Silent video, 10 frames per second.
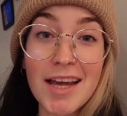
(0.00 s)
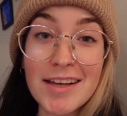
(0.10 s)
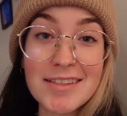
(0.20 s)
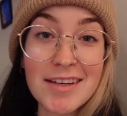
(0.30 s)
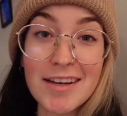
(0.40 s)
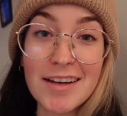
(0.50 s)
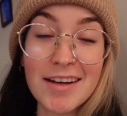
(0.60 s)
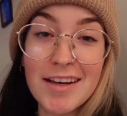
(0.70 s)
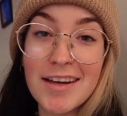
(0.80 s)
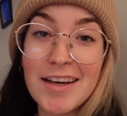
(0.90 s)

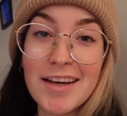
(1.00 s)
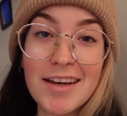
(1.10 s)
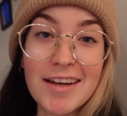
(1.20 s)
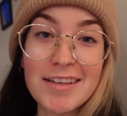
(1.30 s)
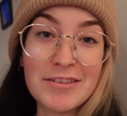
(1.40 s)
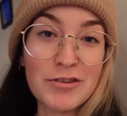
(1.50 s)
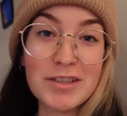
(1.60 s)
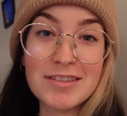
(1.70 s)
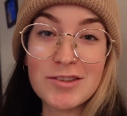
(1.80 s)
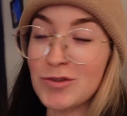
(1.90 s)
testing
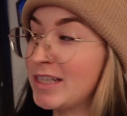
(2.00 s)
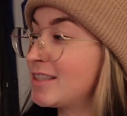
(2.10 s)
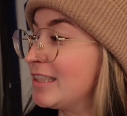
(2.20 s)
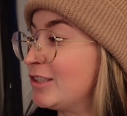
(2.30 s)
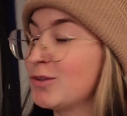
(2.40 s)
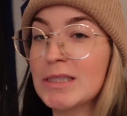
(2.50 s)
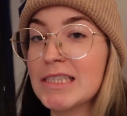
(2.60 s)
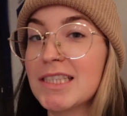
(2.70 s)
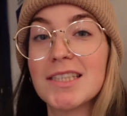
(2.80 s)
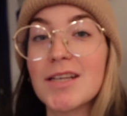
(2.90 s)
different drinks and
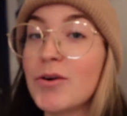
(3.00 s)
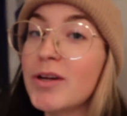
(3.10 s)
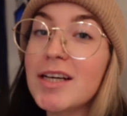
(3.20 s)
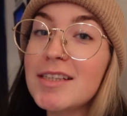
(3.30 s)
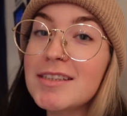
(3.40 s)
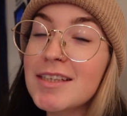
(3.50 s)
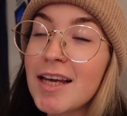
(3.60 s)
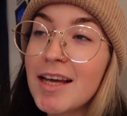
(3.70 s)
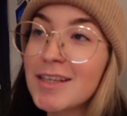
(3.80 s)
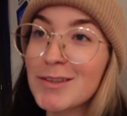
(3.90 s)
juices and sodas.
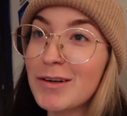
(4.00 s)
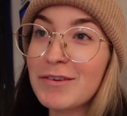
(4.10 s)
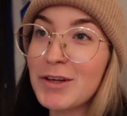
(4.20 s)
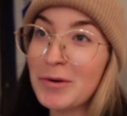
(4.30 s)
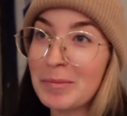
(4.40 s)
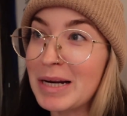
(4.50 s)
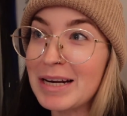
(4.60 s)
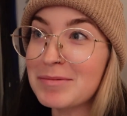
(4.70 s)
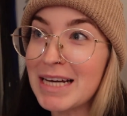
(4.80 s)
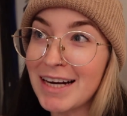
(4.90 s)
So I don't even know what I'm gonna
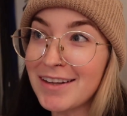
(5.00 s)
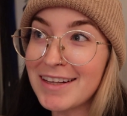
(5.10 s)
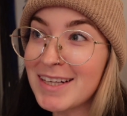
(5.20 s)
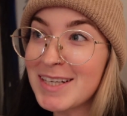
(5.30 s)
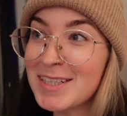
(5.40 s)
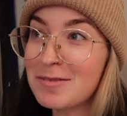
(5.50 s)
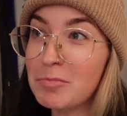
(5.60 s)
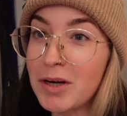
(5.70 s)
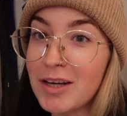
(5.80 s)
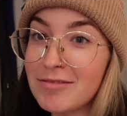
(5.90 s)
end up titling this,
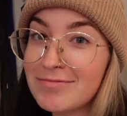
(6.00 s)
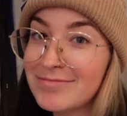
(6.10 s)
but